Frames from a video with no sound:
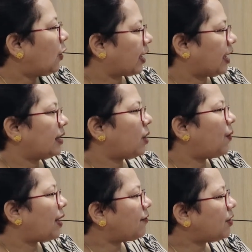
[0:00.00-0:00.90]
Okay,
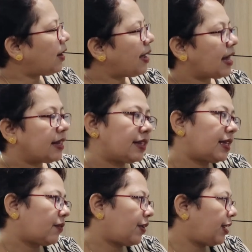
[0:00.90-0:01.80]
now another
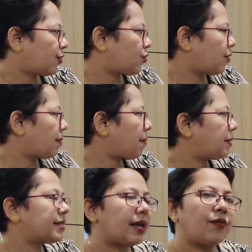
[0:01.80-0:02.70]
thing we need to
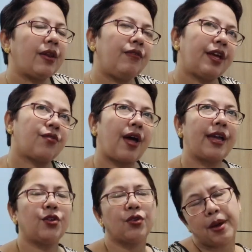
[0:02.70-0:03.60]
remember is that when we are
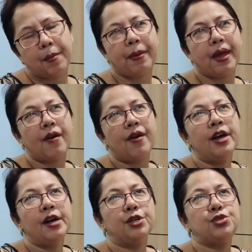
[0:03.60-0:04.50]
trying to
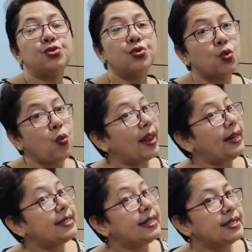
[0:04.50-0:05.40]
compare two
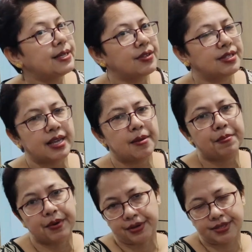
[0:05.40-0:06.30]
qualities of the
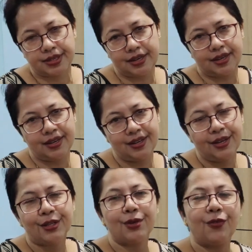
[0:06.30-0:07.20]
same person,
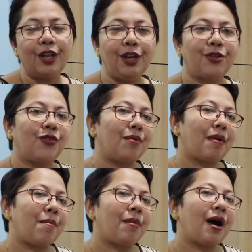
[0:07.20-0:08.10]
so we need to
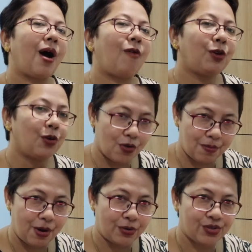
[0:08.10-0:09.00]
remember how we
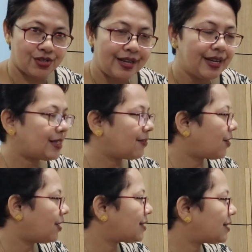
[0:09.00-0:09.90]
go about. So
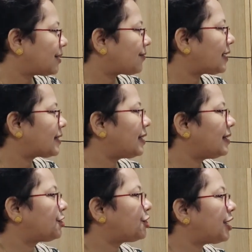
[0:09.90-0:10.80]
for instance, if I
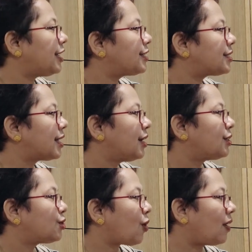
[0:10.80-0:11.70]
tell she is
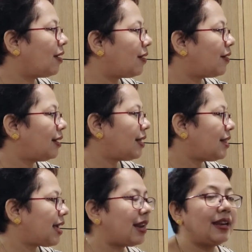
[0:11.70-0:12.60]
taller
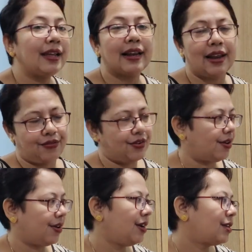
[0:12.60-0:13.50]
than
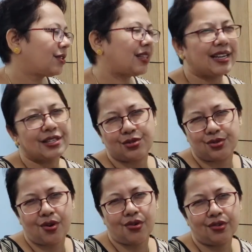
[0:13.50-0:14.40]
cleverer, so that
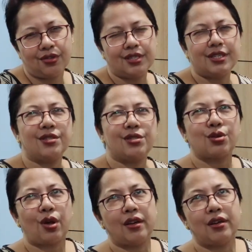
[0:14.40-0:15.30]
is wrong. She is
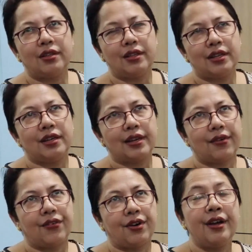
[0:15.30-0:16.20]
taller than
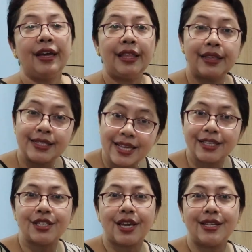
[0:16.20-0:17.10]
cleverer. In
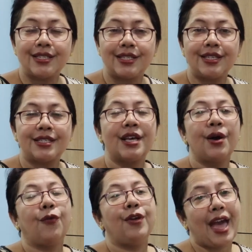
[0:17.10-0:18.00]
such cases,
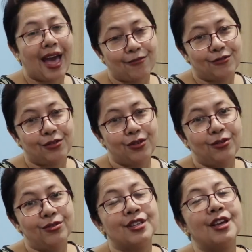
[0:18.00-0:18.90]
we have to
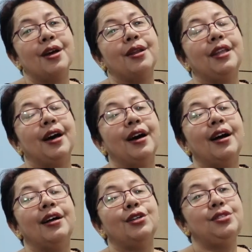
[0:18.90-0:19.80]
use
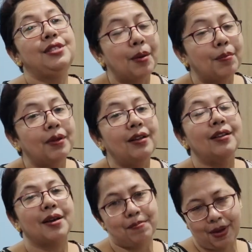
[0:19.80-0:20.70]
the
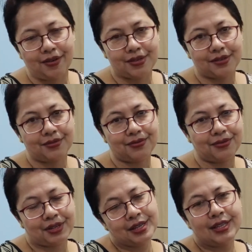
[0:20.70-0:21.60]
double
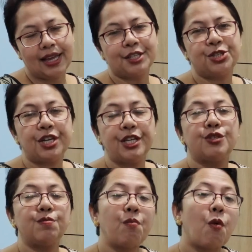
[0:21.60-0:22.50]
comparative. Like she
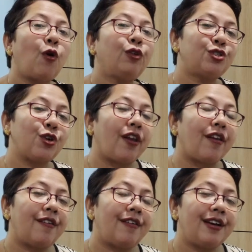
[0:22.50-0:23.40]
is more
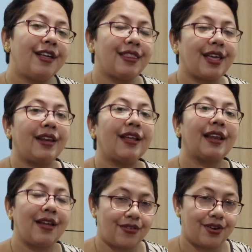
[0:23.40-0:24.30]
taller than
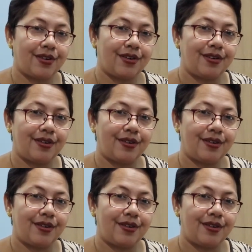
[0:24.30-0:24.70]
cleverer.